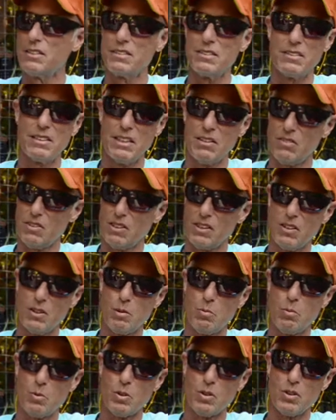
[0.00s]
never go to
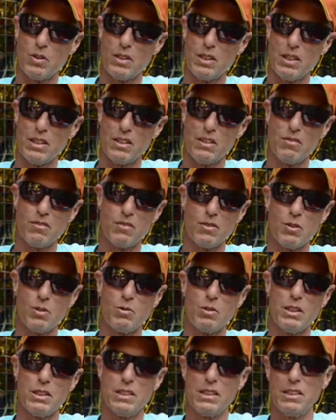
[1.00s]
Port O'Connor for a
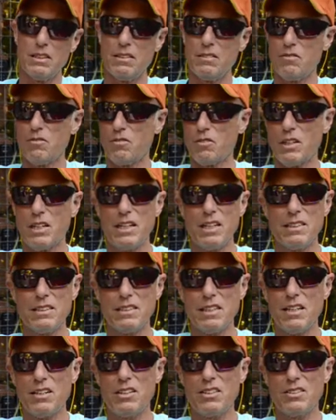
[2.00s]
weekend, Friday,
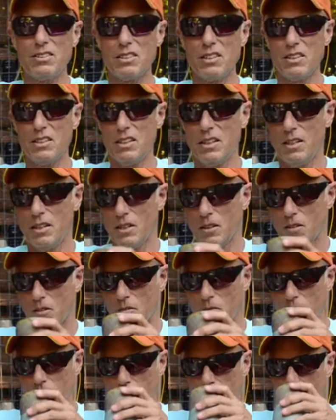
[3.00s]
Saturday, Sunday.
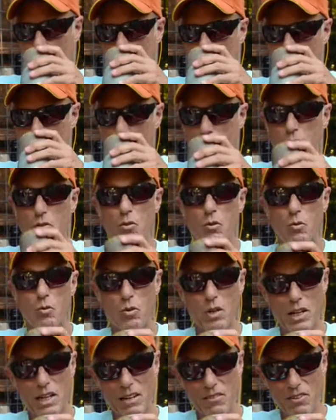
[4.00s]
You can
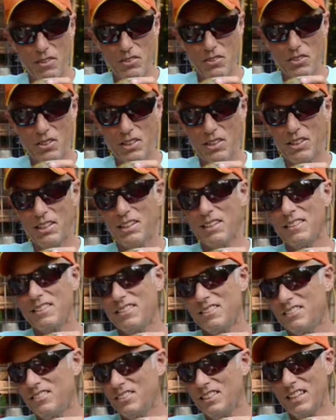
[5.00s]
arrive on Sunday, and
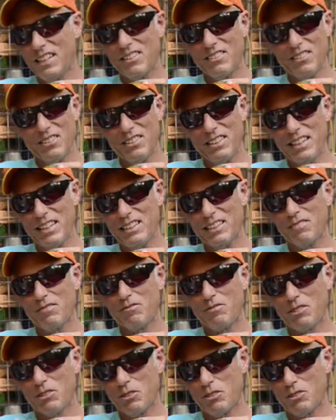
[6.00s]
then you got the
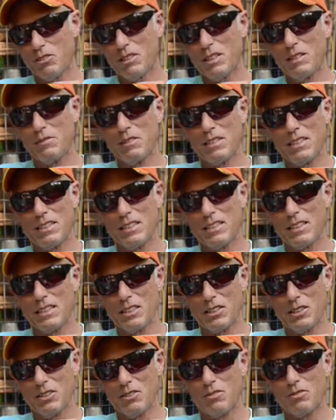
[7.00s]
cream of the
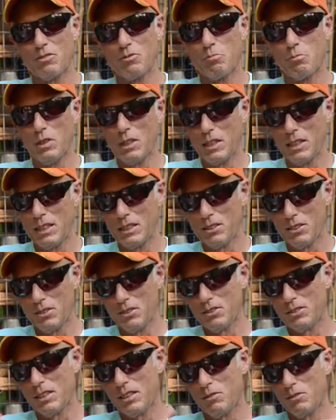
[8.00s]
deal, Monday,
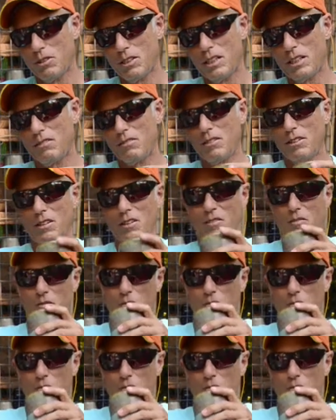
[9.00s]
Tuesday, whatever.